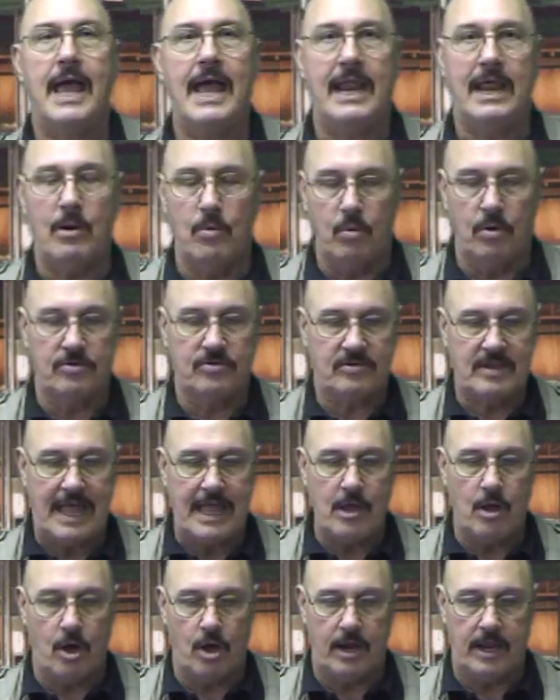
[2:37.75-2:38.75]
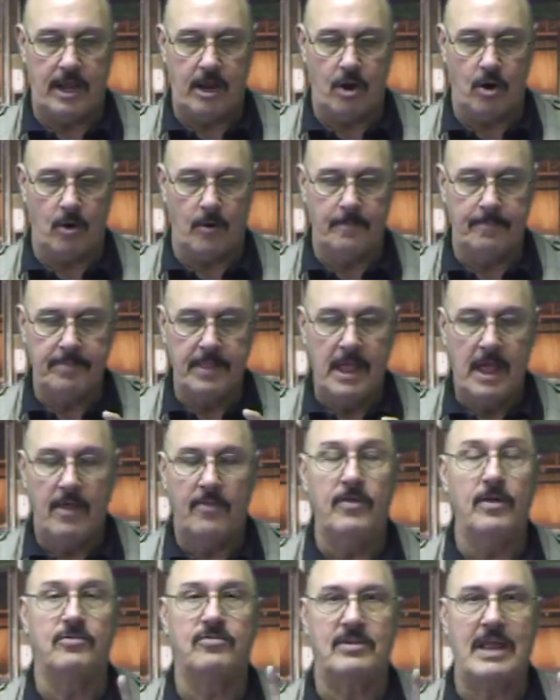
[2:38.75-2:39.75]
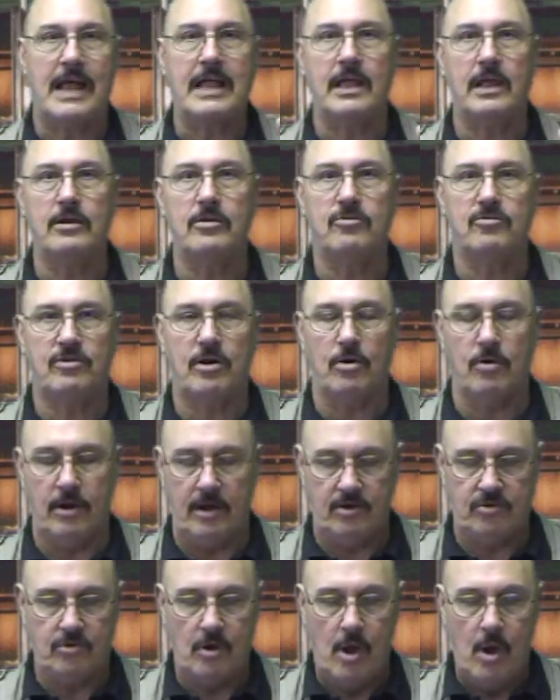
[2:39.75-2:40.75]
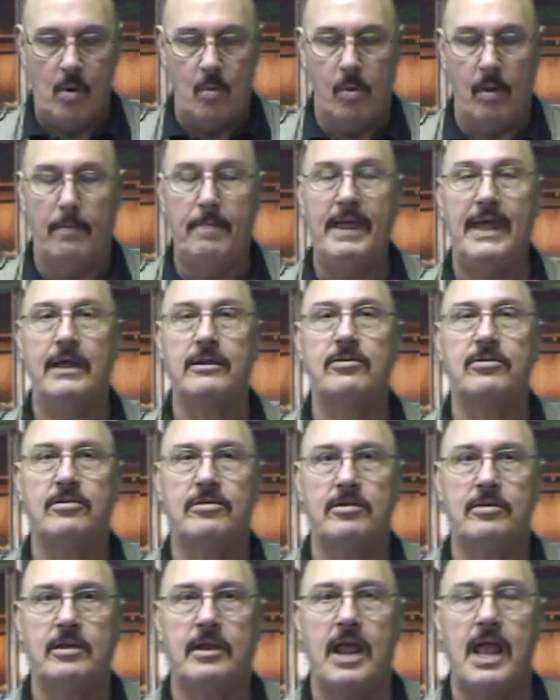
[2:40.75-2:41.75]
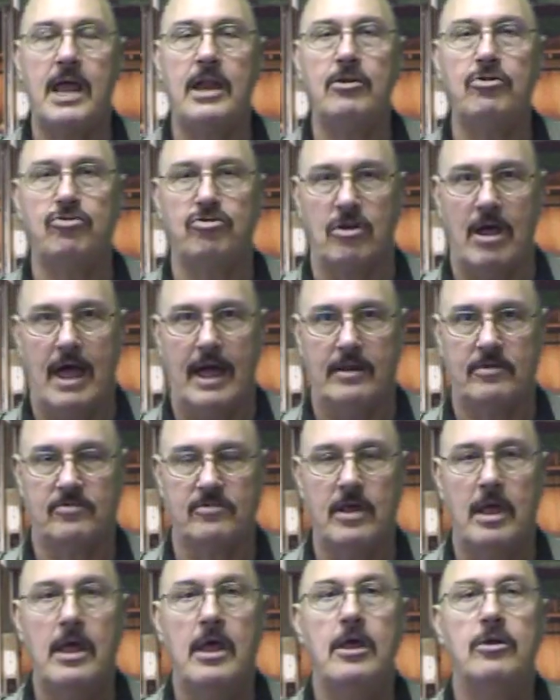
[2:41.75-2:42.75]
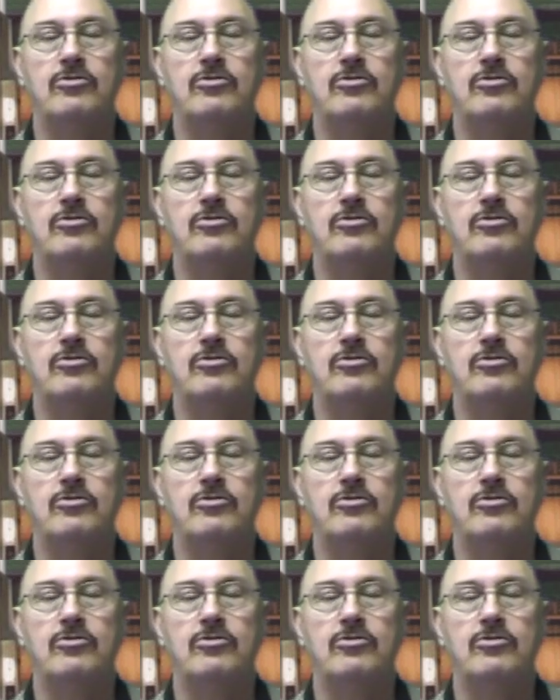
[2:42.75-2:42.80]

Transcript: and it will say on here the second series will be at 10 shots.